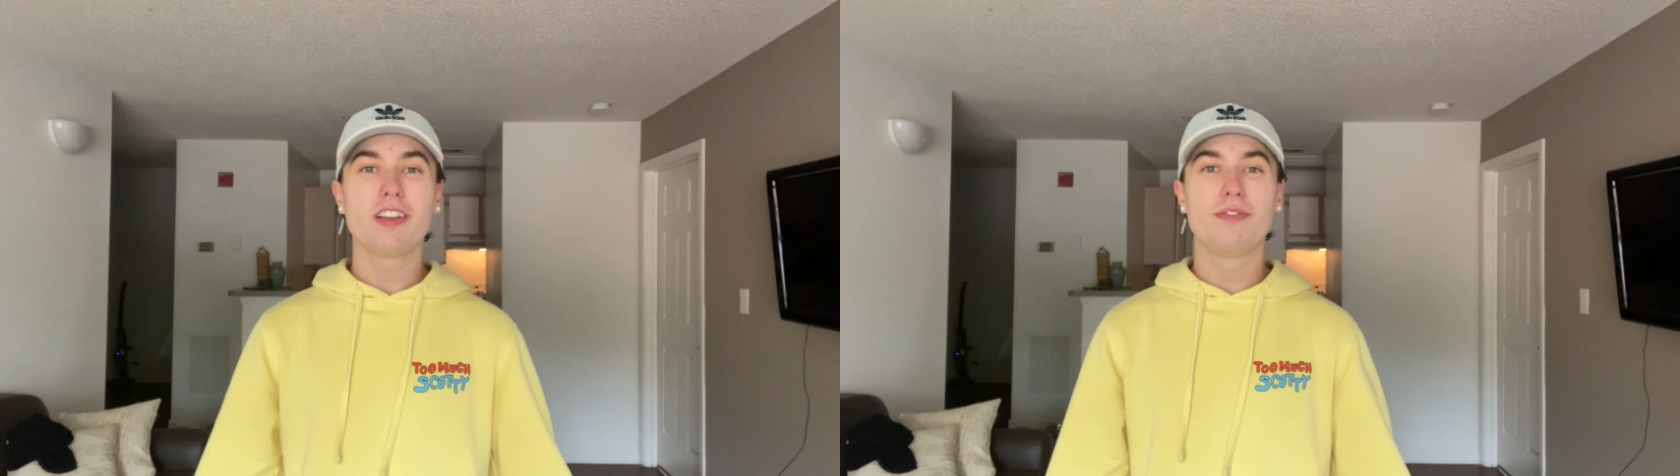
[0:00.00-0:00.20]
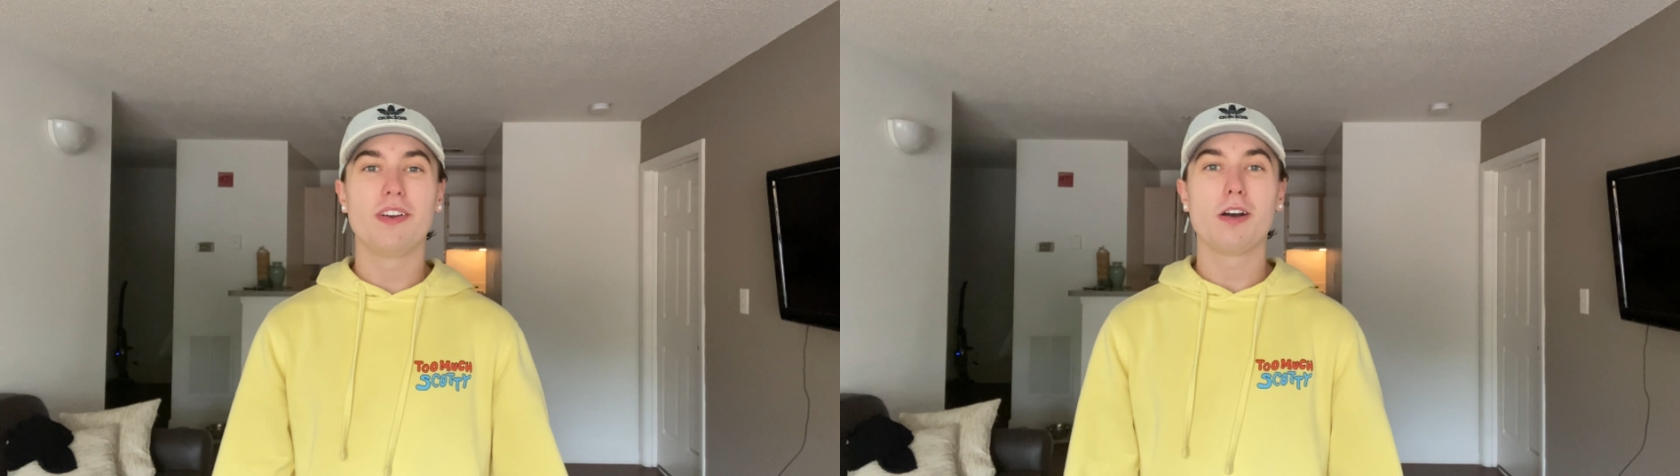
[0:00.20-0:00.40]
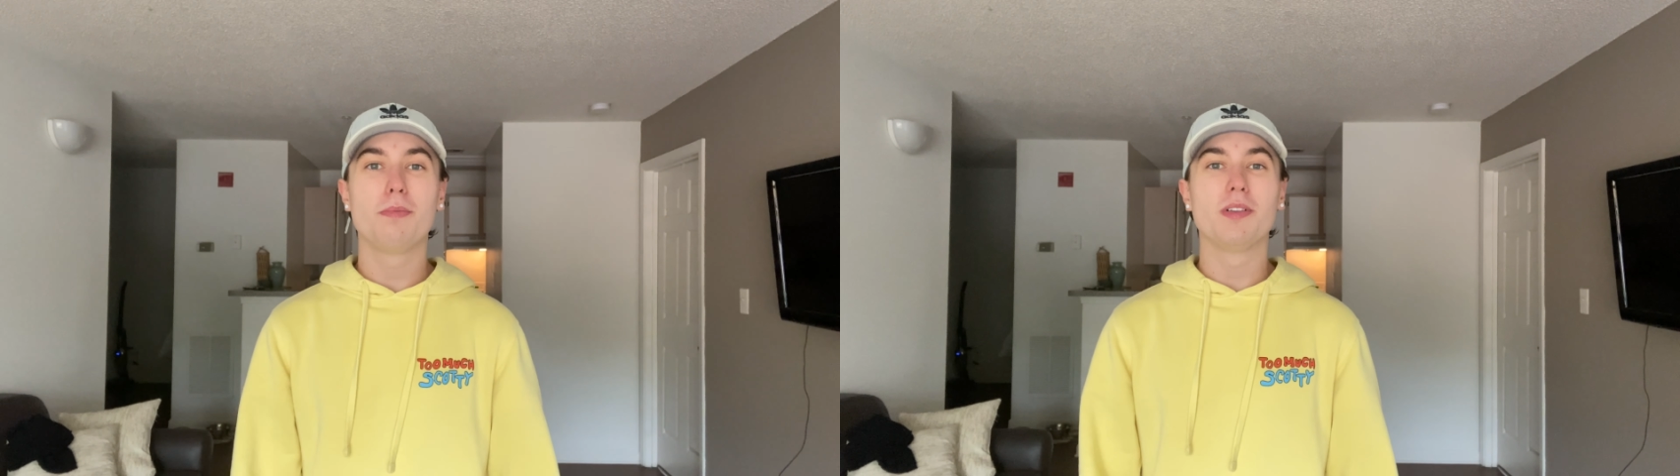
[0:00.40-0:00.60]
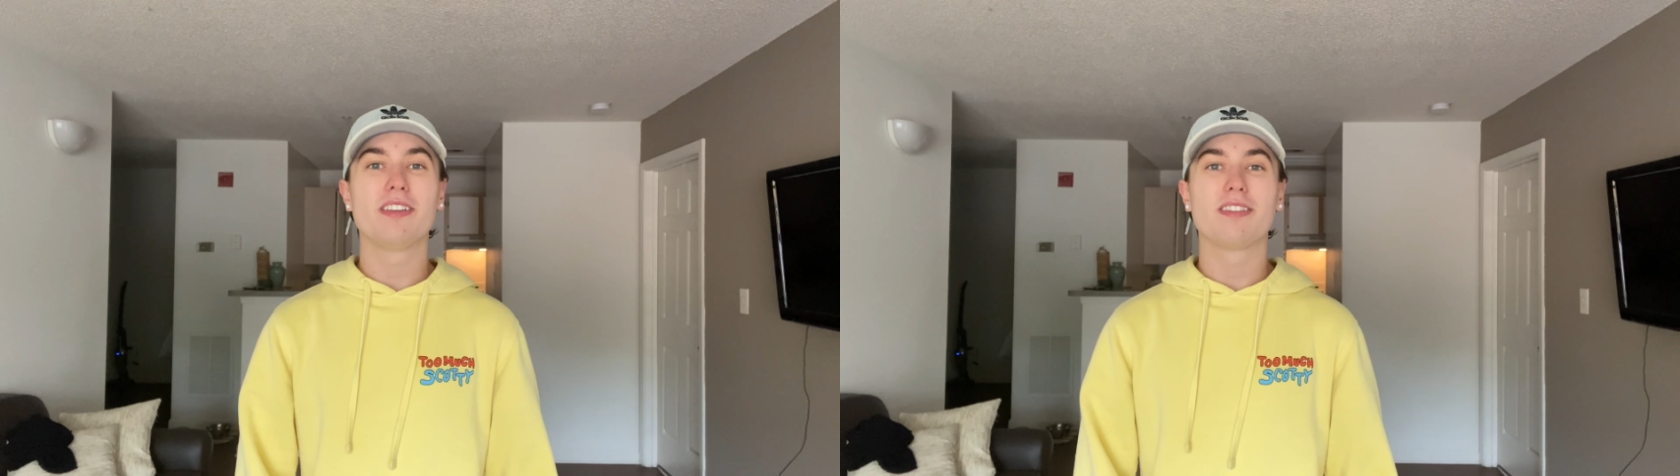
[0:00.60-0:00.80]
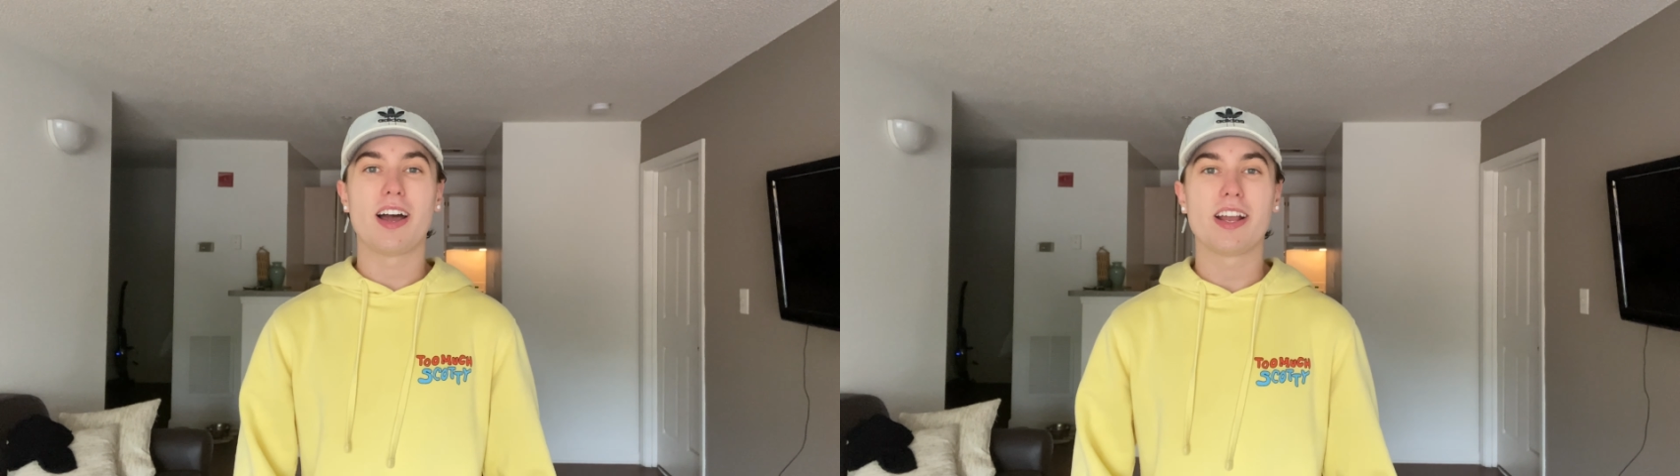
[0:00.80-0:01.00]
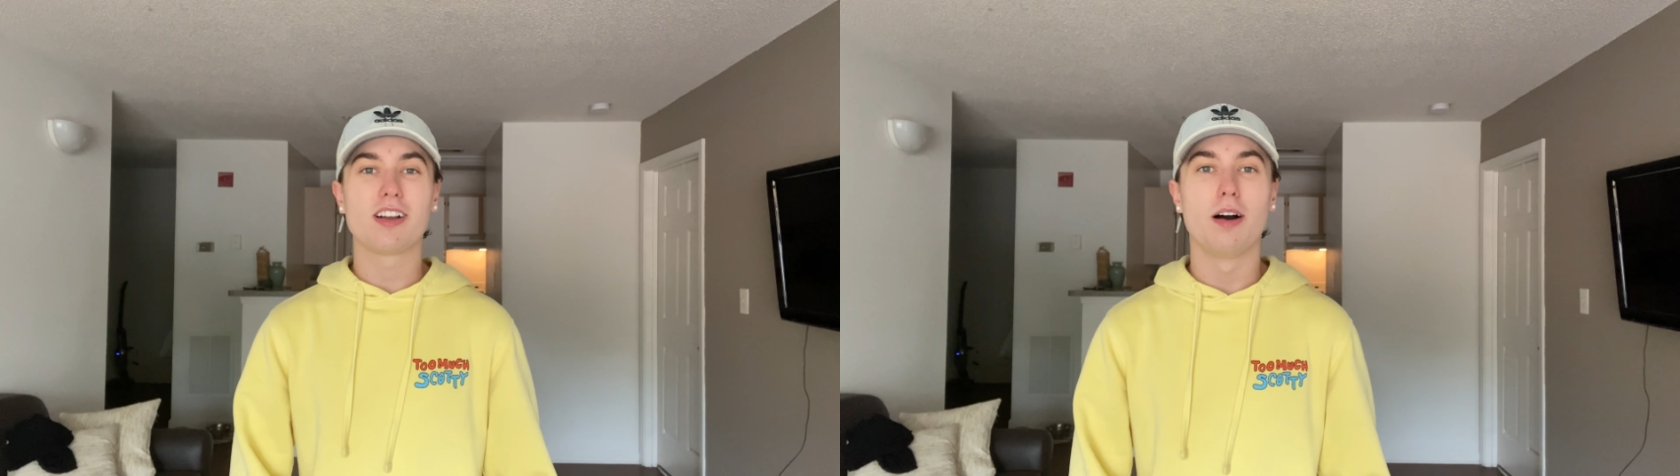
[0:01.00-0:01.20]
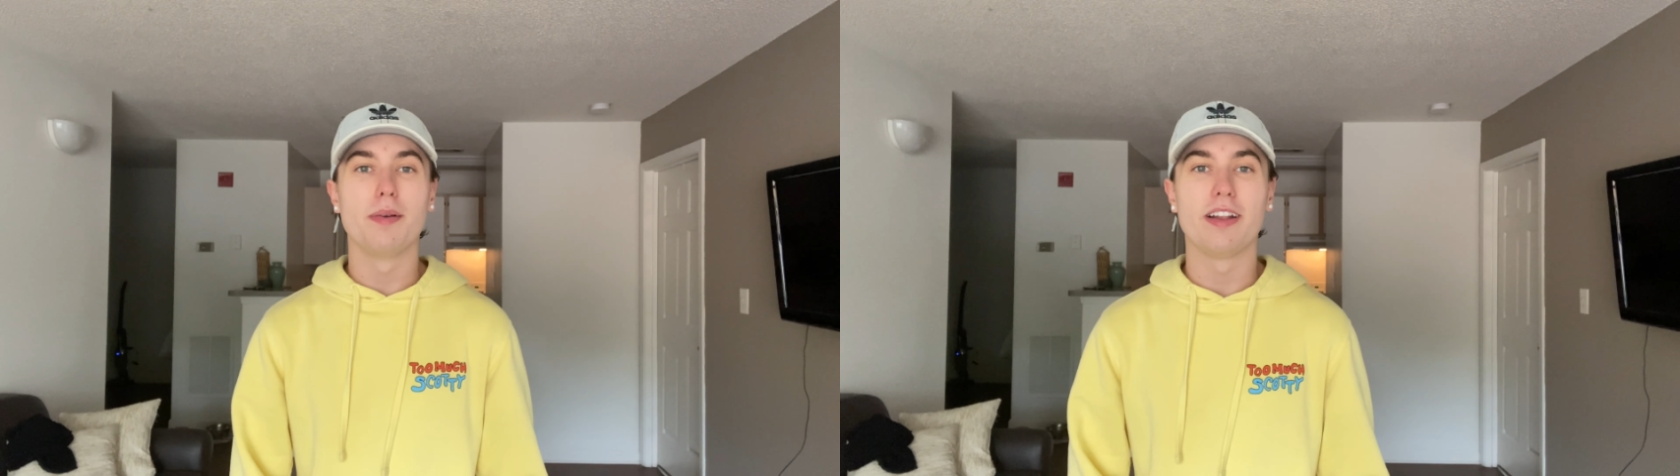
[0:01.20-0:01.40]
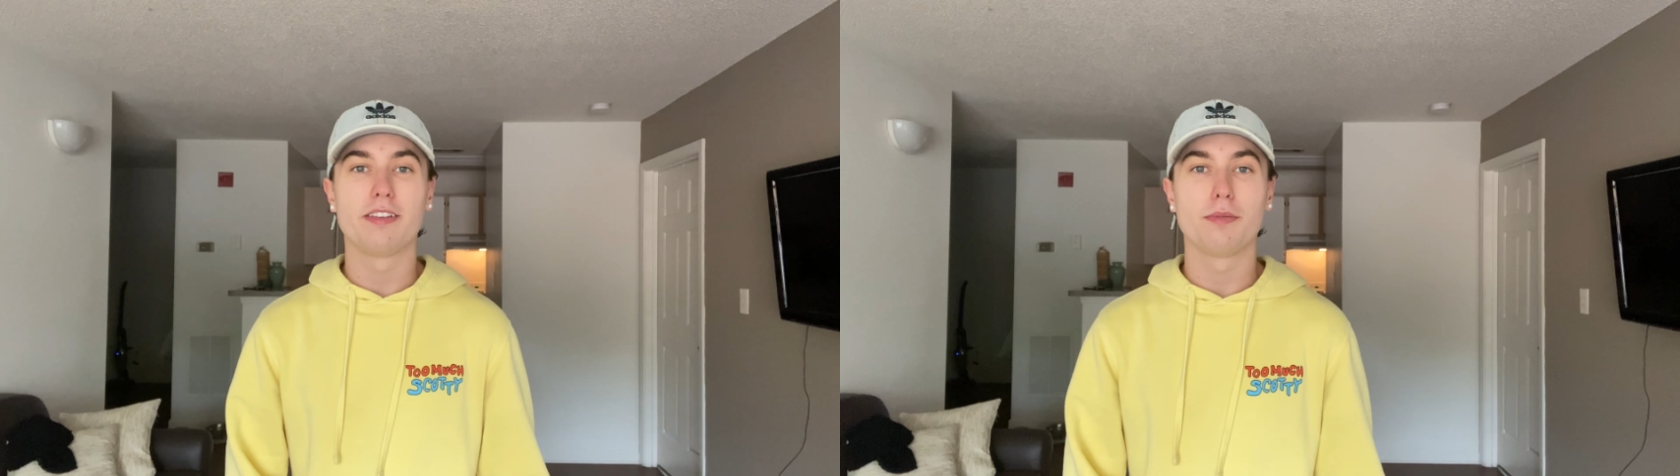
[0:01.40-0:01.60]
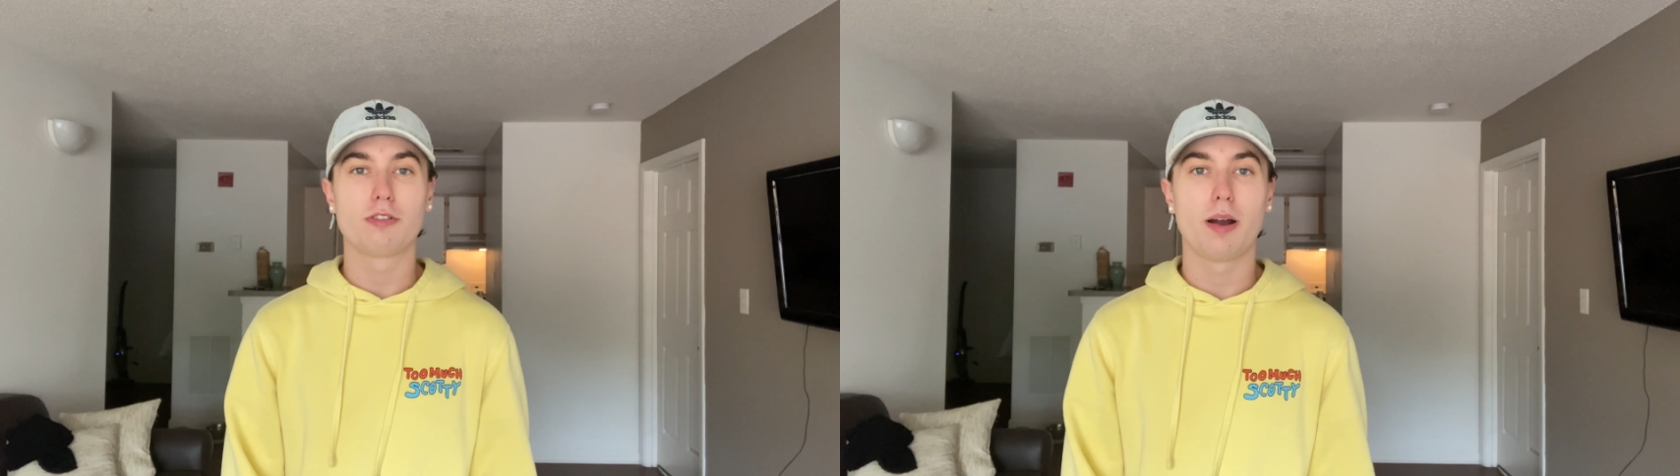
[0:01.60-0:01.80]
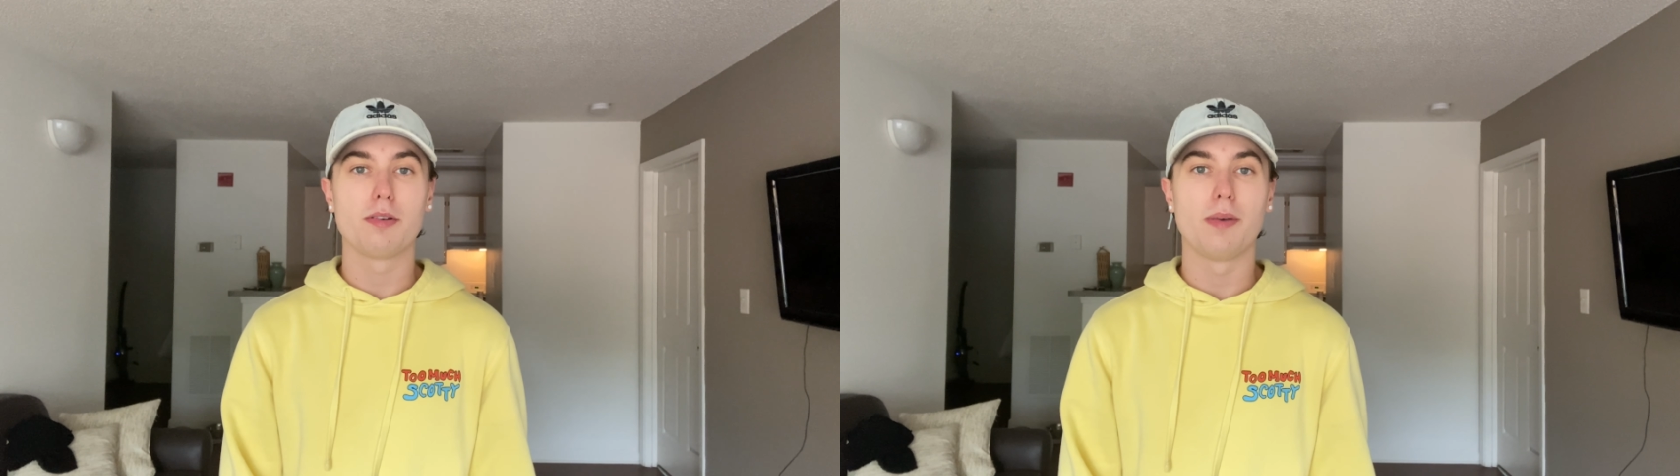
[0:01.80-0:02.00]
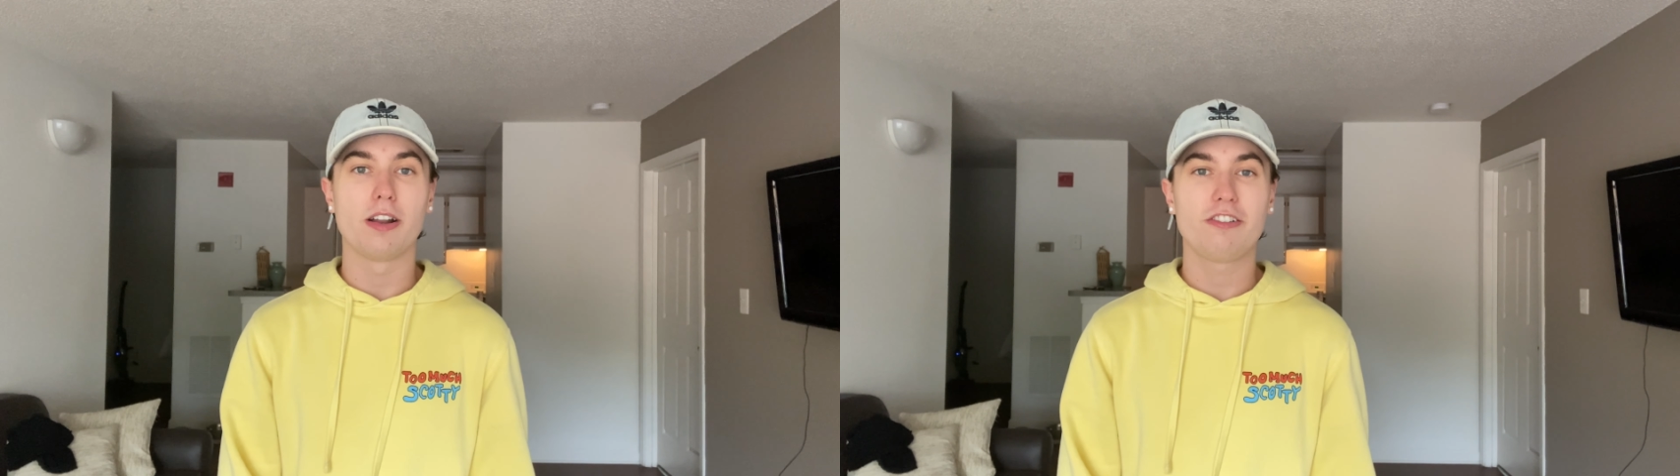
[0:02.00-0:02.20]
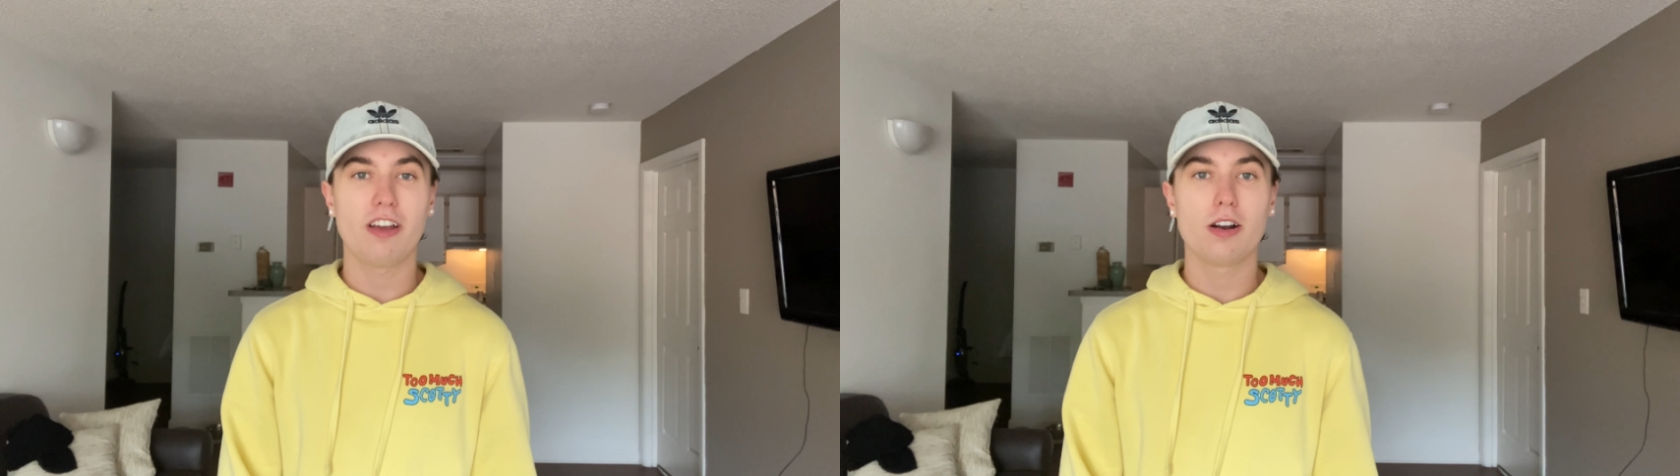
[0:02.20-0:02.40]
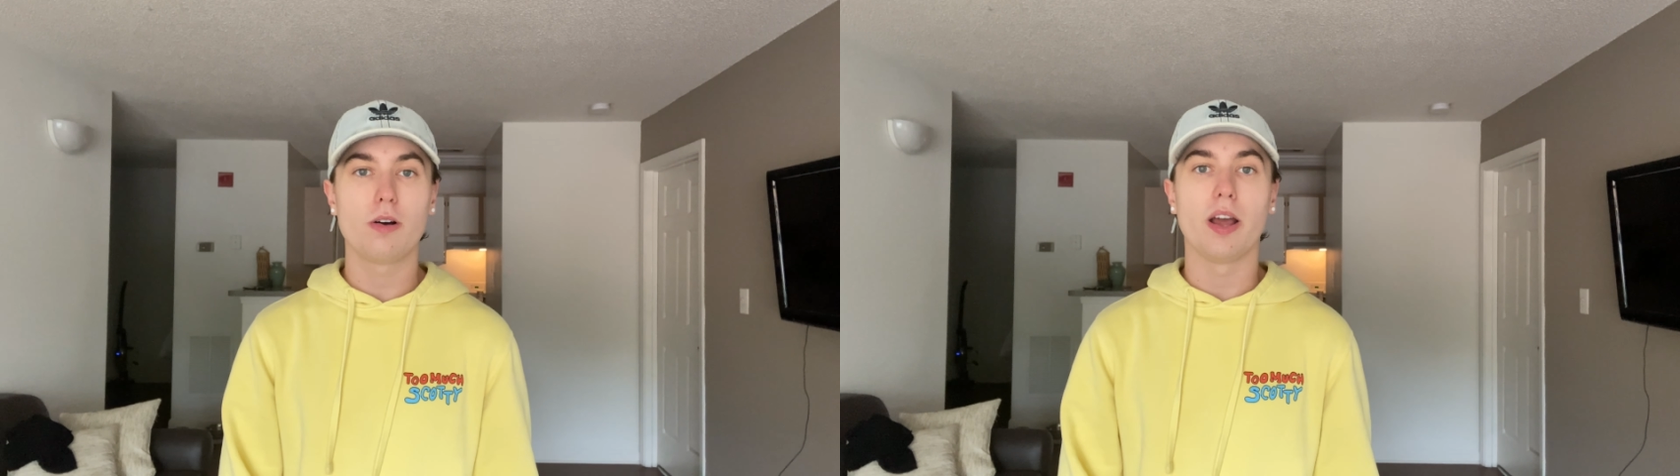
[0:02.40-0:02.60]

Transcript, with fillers: this video, please like, comment, and subscribe to my channel.